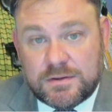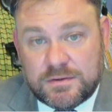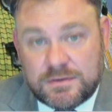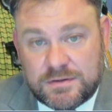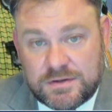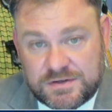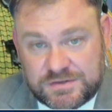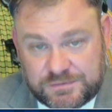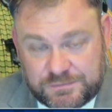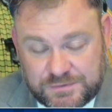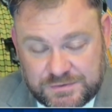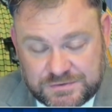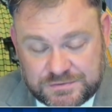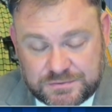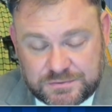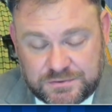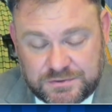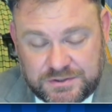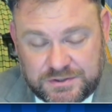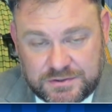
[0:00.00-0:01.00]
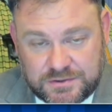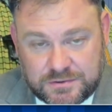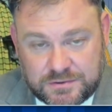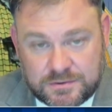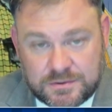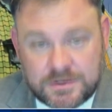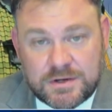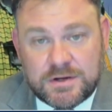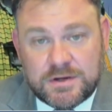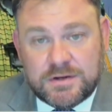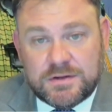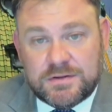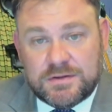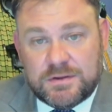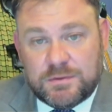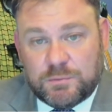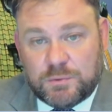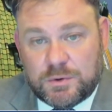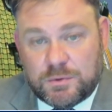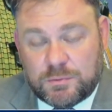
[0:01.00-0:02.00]
this fiscal year
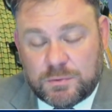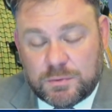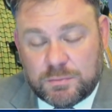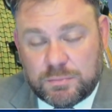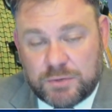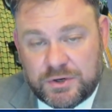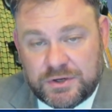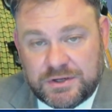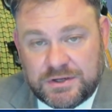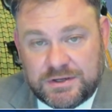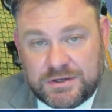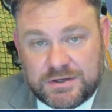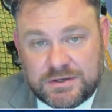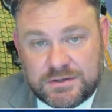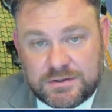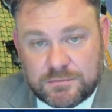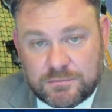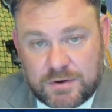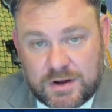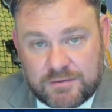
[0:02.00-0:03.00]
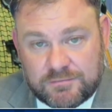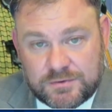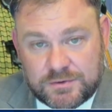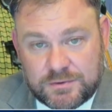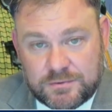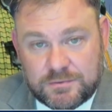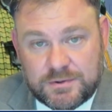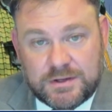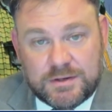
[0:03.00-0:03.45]
than what we're bringing in revenue.